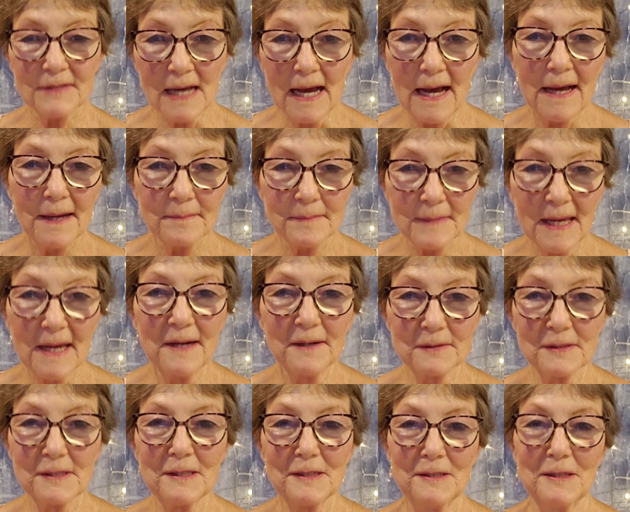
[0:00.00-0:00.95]
time
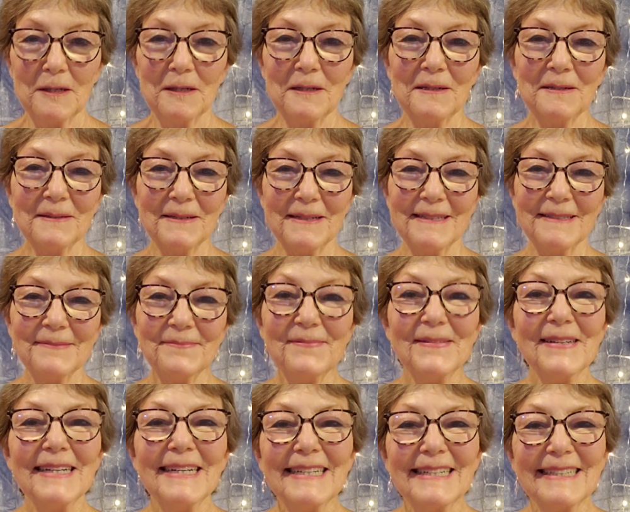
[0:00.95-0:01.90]
now to do them.
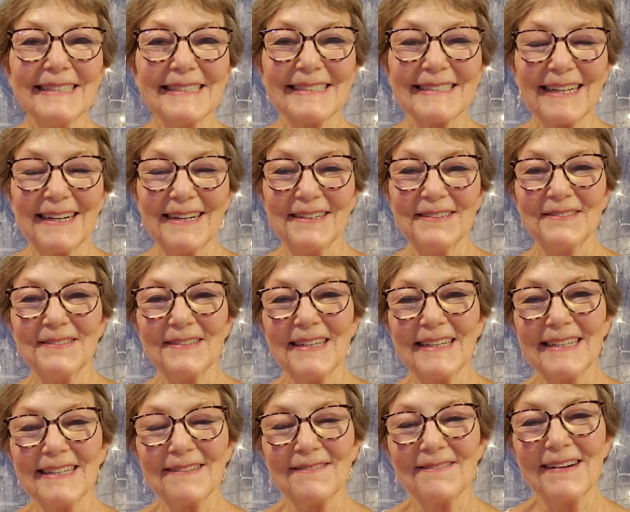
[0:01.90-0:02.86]
So
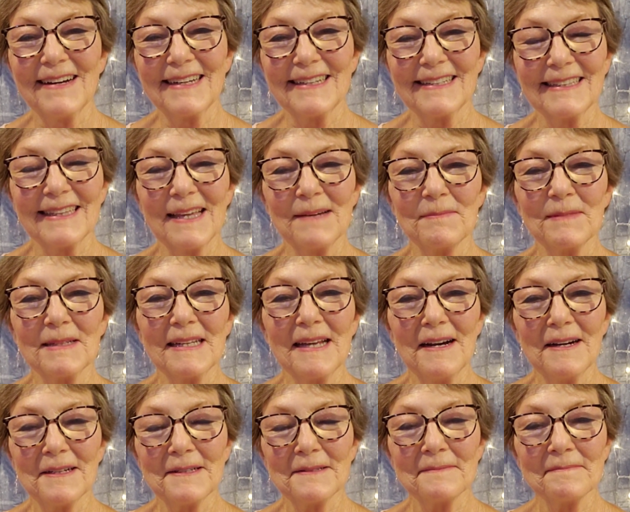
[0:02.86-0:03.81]
anyway, let me
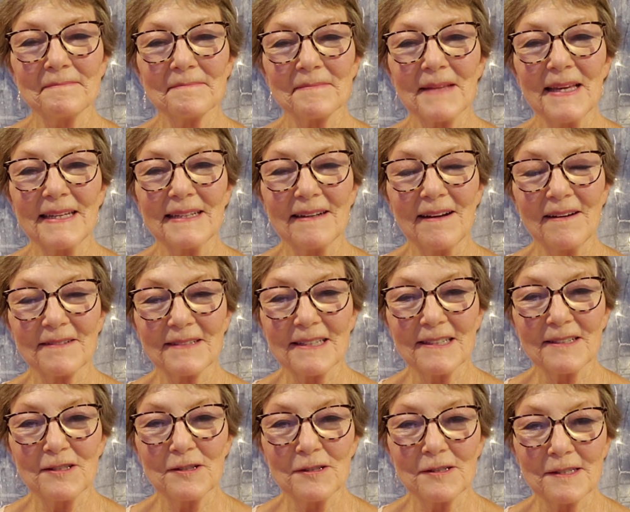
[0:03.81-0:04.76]
know and I'll
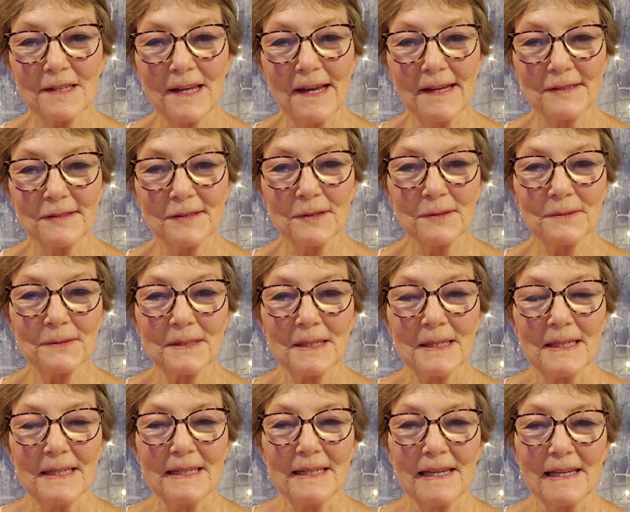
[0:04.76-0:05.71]
get you scheduled,
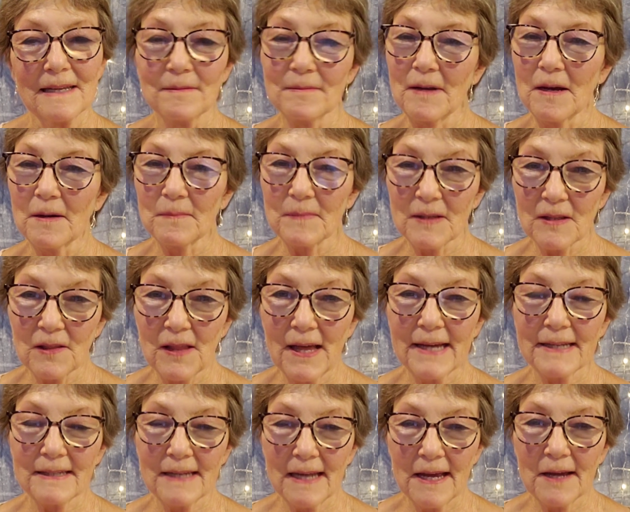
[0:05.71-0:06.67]
and I'll be
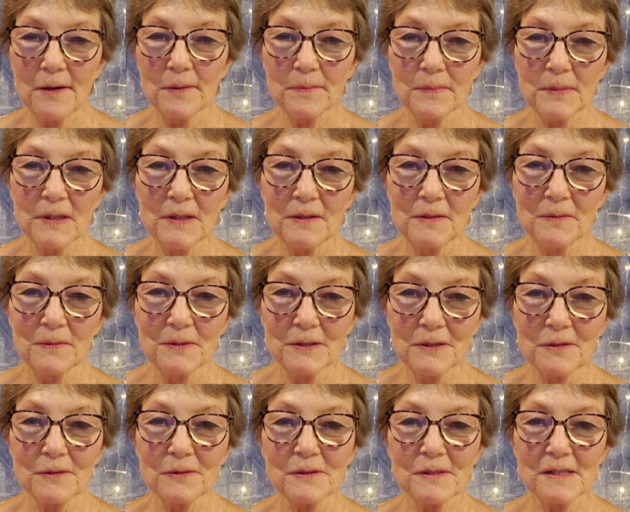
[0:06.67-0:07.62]
glad to help you
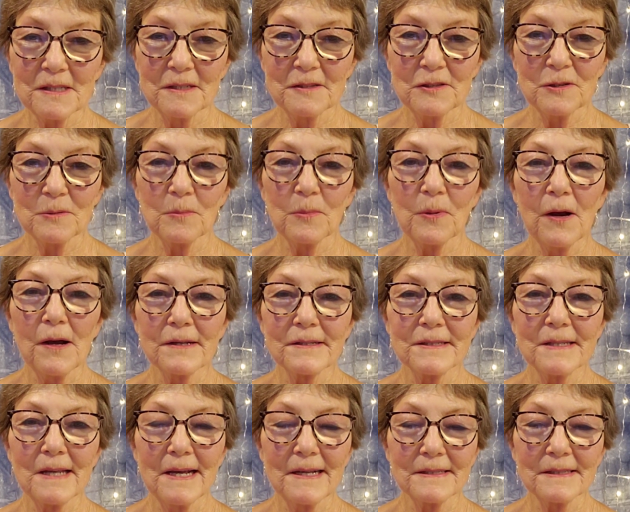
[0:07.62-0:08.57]
with your ascension
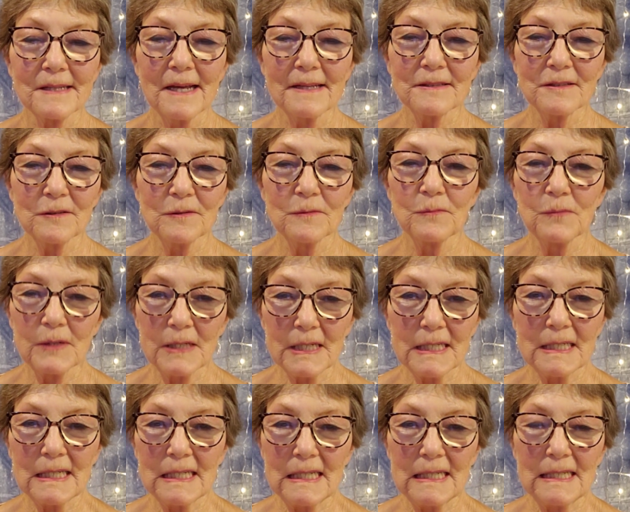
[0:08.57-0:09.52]
process. I do
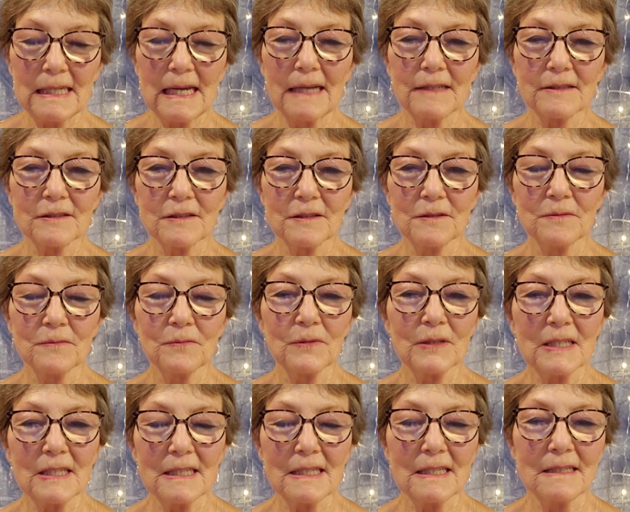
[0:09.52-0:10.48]
Reiki, I do
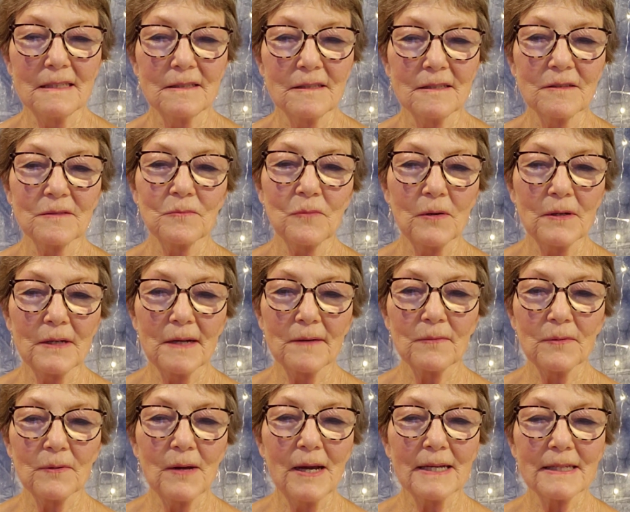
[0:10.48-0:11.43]
readings,
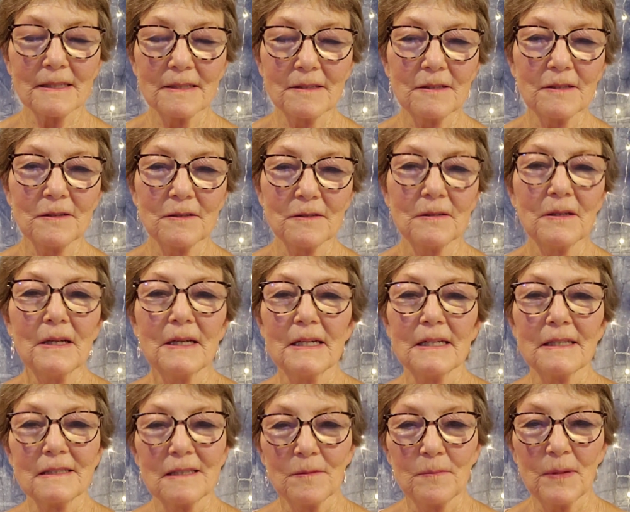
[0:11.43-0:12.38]
whatever I can do
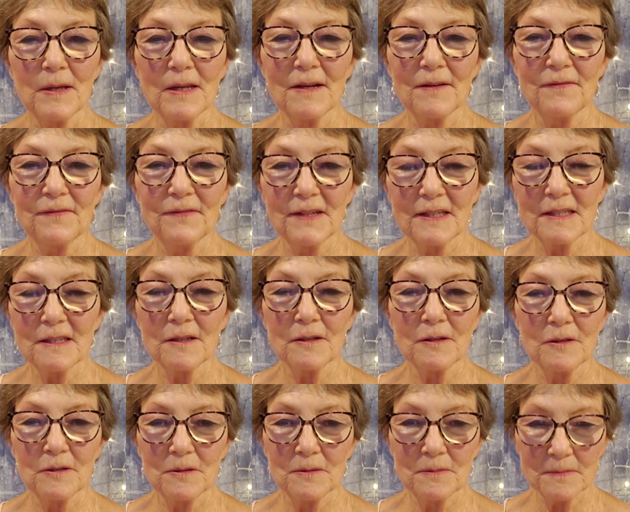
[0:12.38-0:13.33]
to benefit
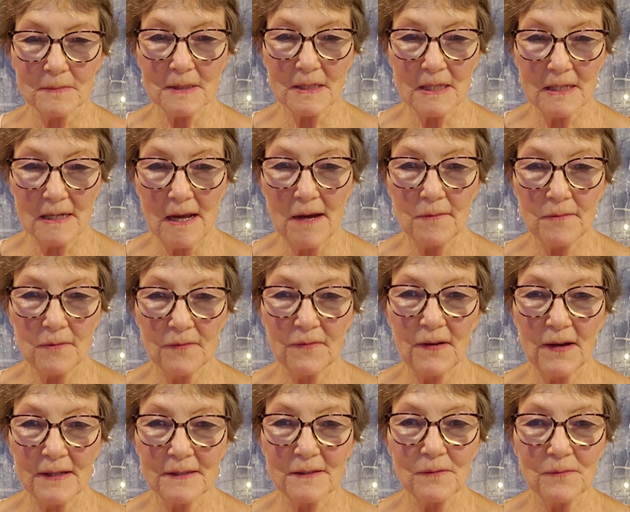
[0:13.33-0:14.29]
you, and I will
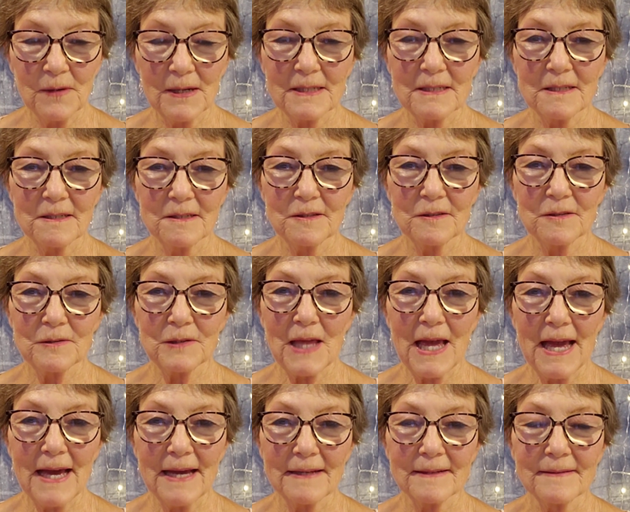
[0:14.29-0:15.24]
find a way to do
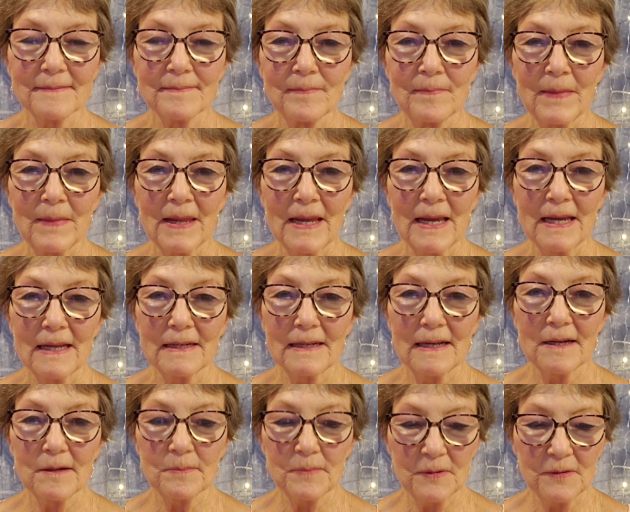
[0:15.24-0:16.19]
that and
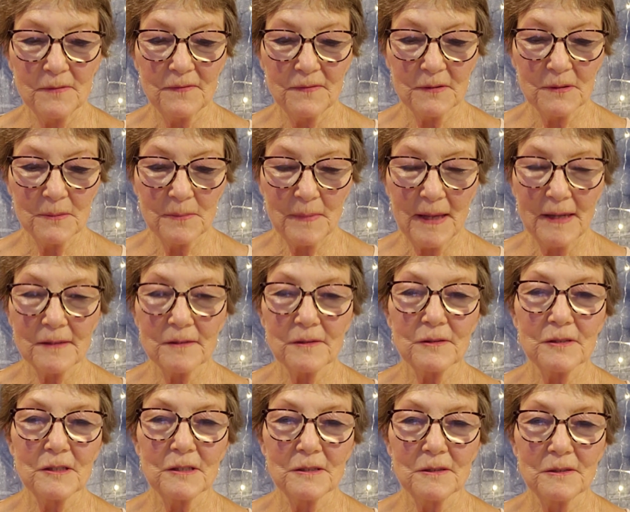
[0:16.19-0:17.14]
help you feel
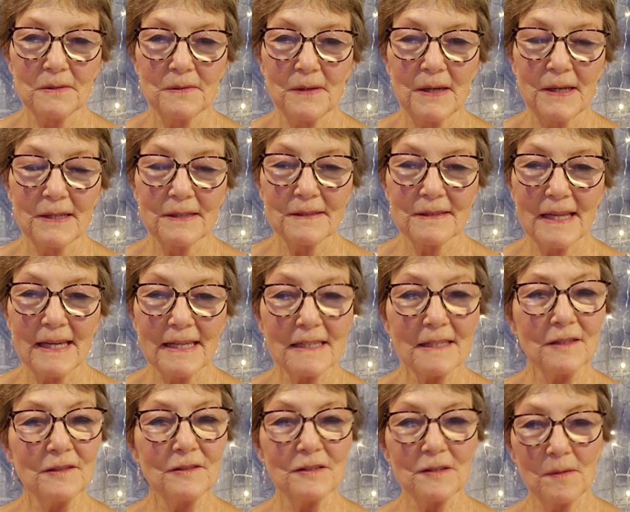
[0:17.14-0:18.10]
better too. And
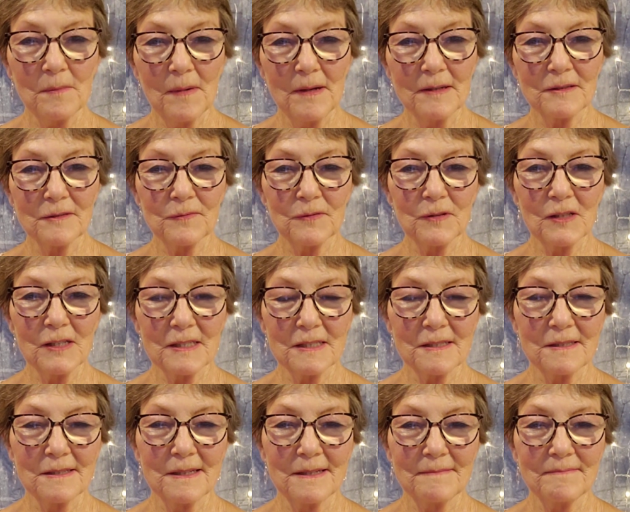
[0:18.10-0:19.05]
thank you so much for
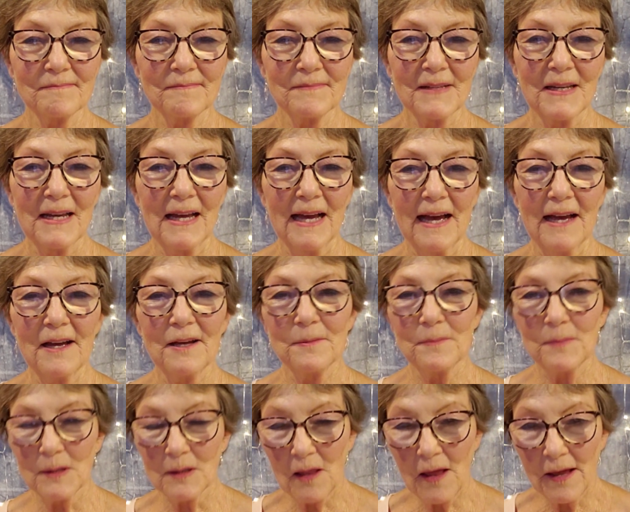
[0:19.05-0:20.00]
listening. I
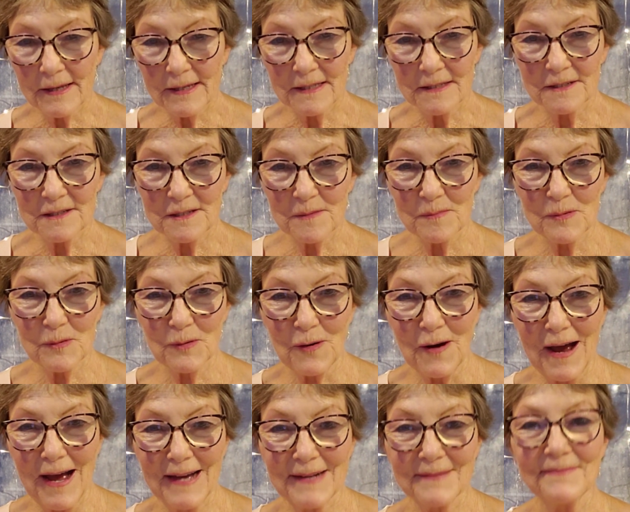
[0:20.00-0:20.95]
hope you like and
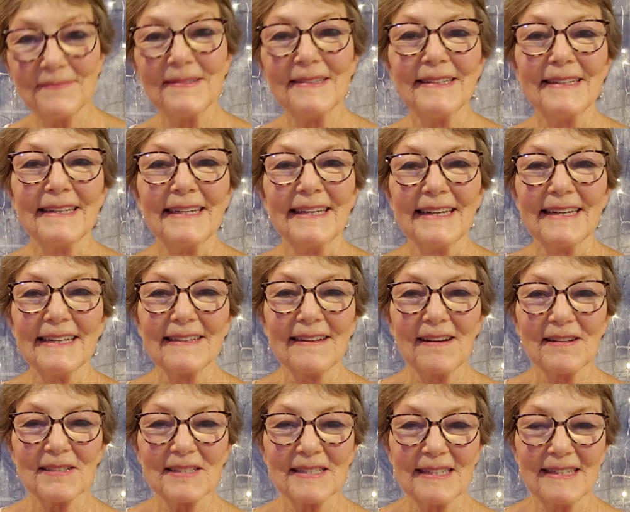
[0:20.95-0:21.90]
subscribe, and
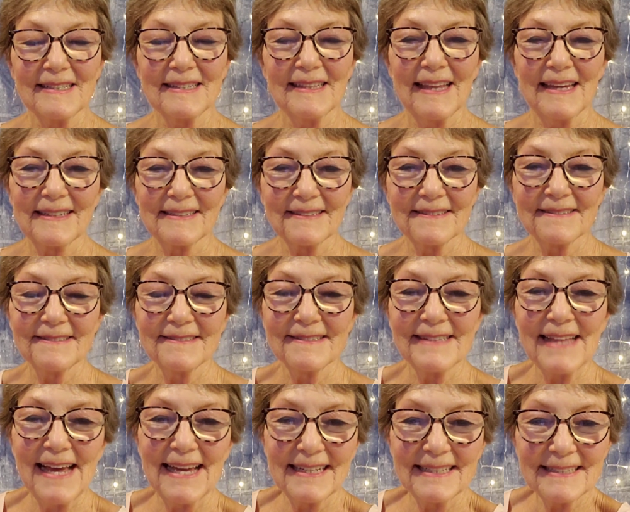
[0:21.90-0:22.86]
I'll see you later.
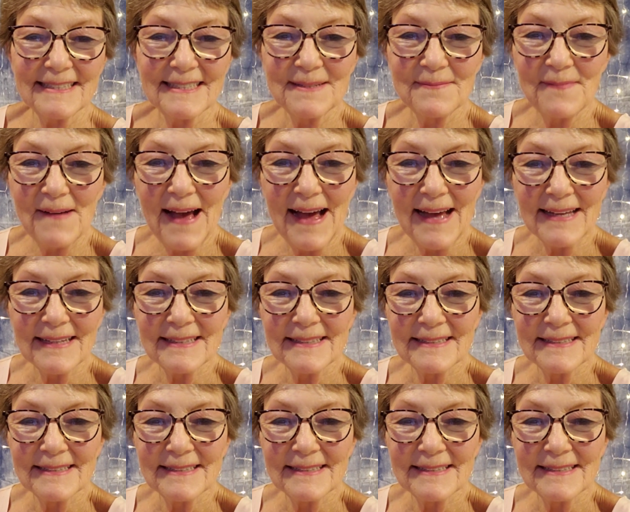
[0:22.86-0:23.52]
Thanks. Bye.